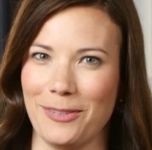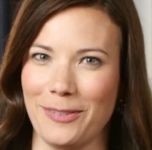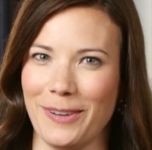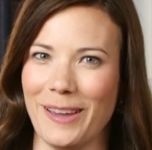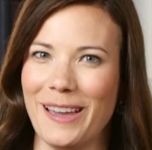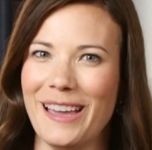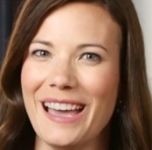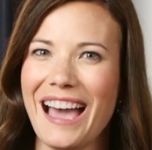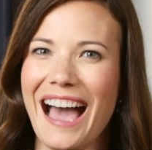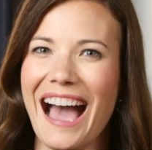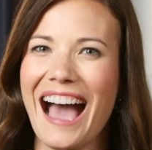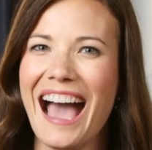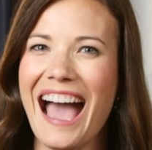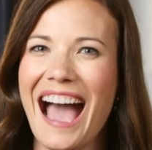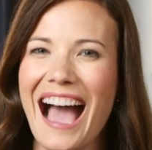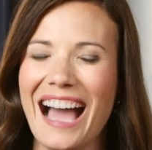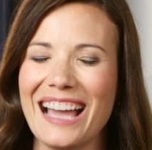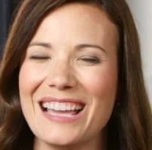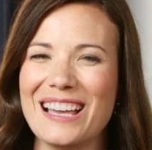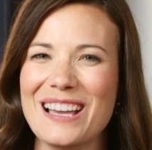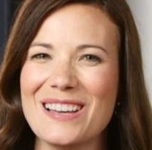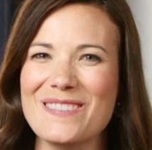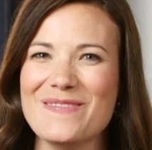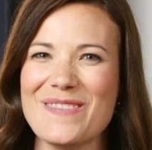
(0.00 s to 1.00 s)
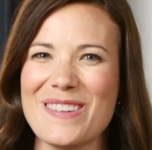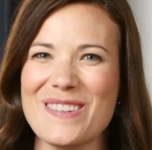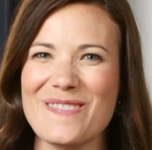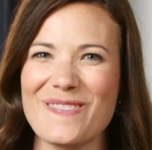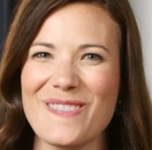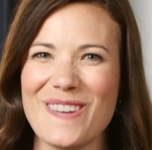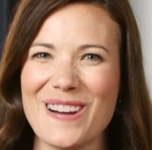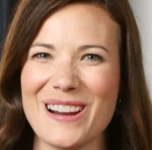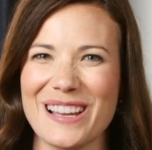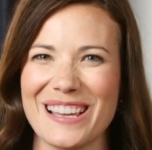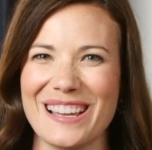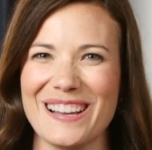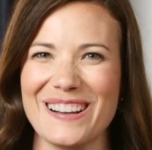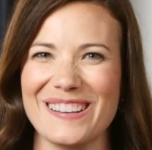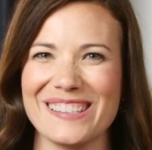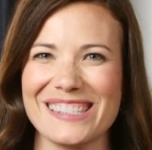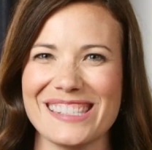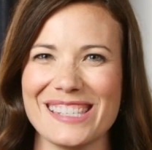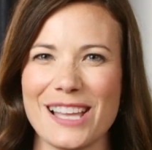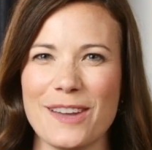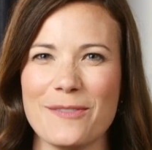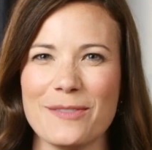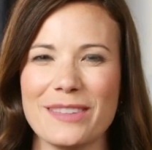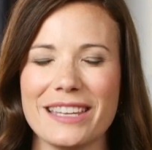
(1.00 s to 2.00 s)
I have been working on
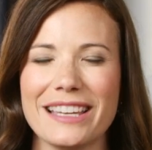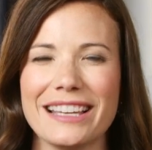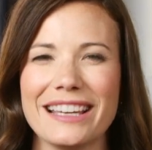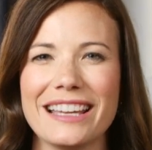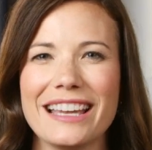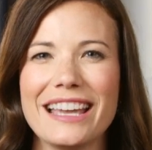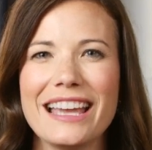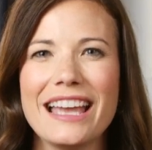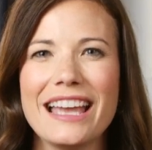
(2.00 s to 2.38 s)
something,